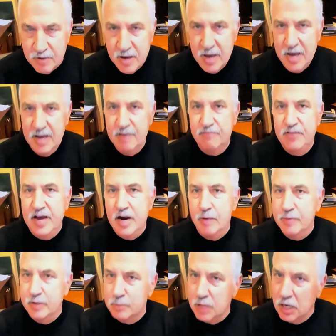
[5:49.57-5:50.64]
if they are meant
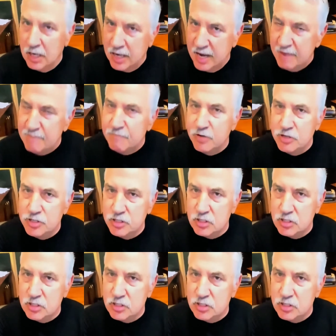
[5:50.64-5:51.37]
to leverage this